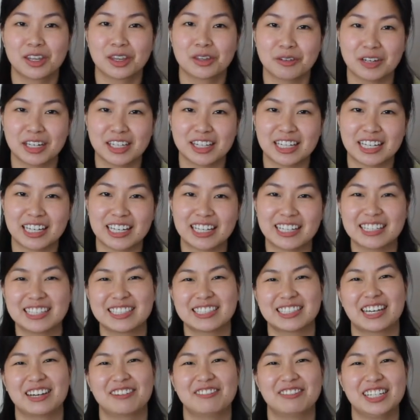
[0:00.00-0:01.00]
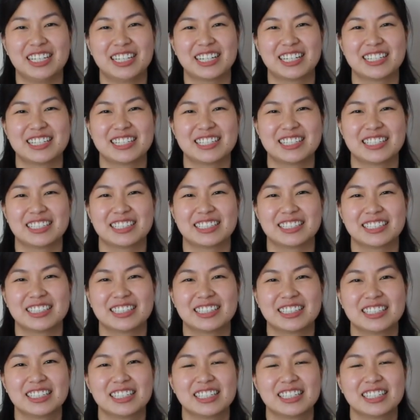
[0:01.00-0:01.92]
things that we considered.